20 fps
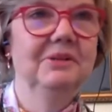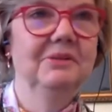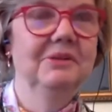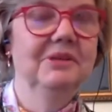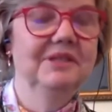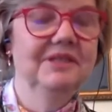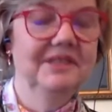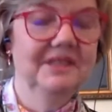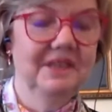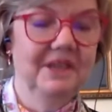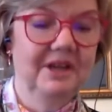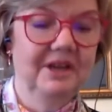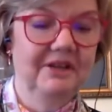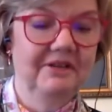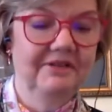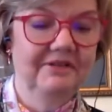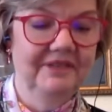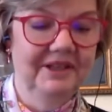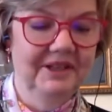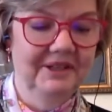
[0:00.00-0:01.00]

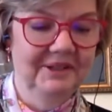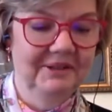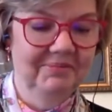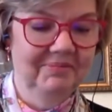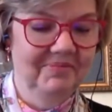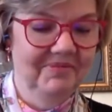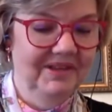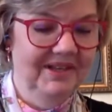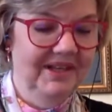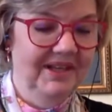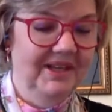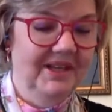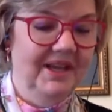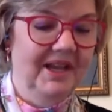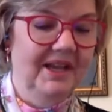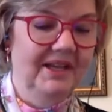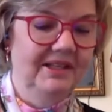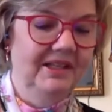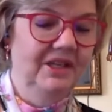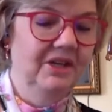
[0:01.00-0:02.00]
itself um,
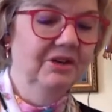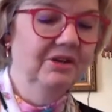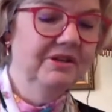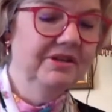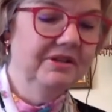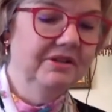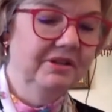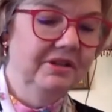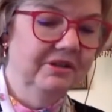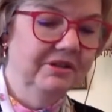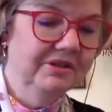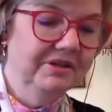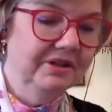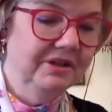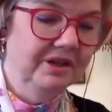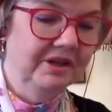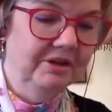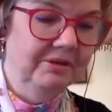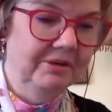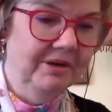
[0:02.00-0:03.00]
years and years
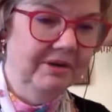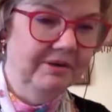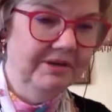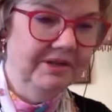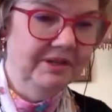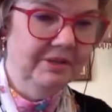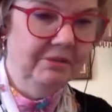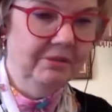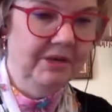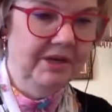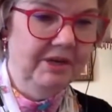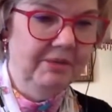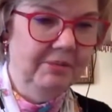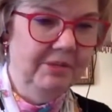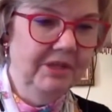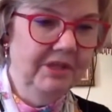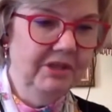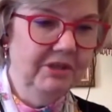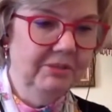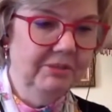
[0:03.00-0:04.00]
ago when i was still writing
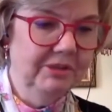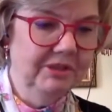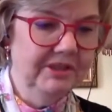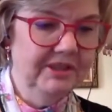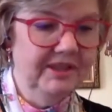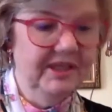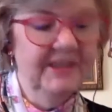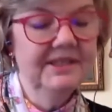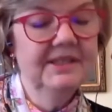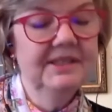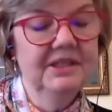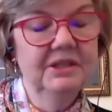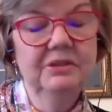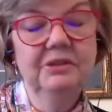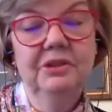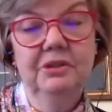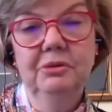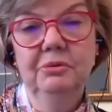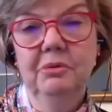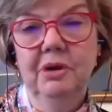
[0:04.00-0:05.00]
picture books and i still
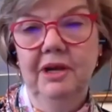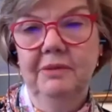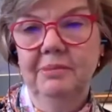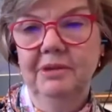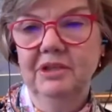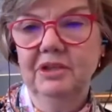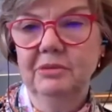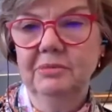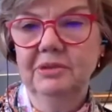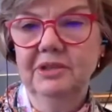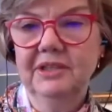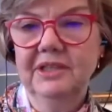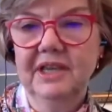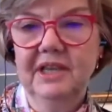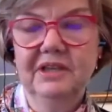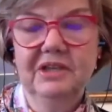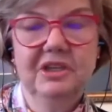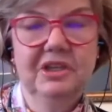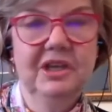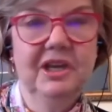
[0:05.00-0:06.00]
do write picture books
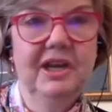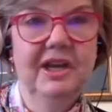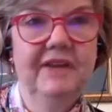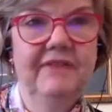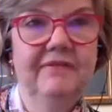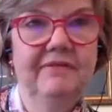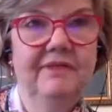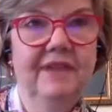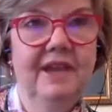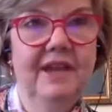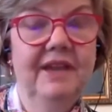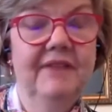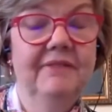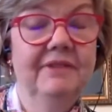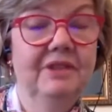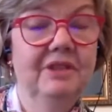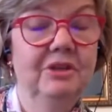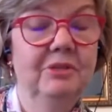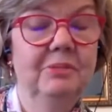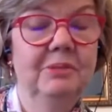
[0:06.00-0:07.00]
actually i have i have
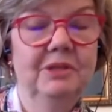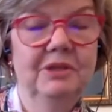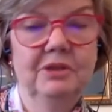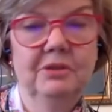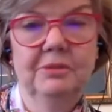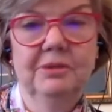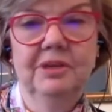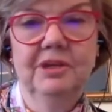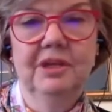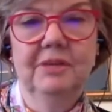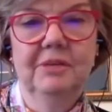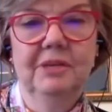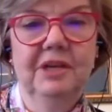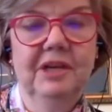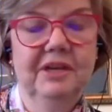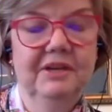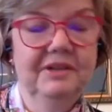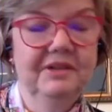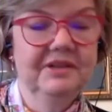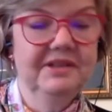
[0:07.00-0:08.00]
a new picture book coming
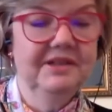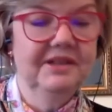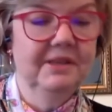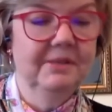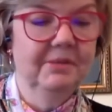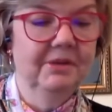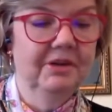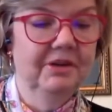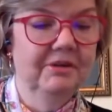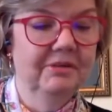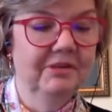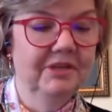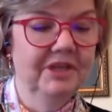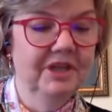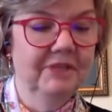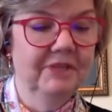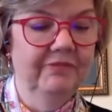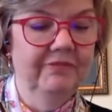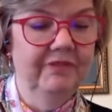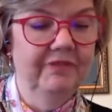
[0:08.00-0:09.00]
out this summer which
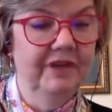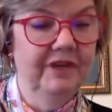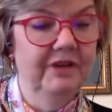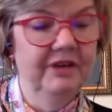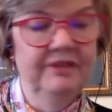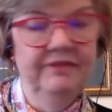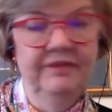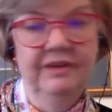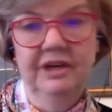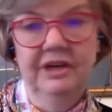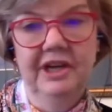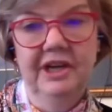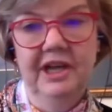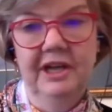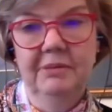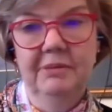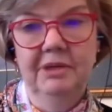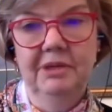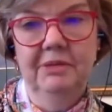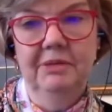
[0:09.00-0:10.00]
i'm very very
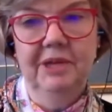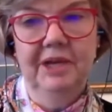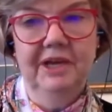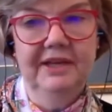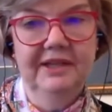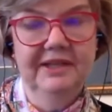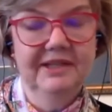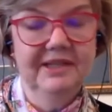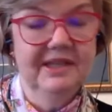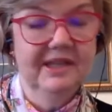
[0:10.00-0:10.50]
happy about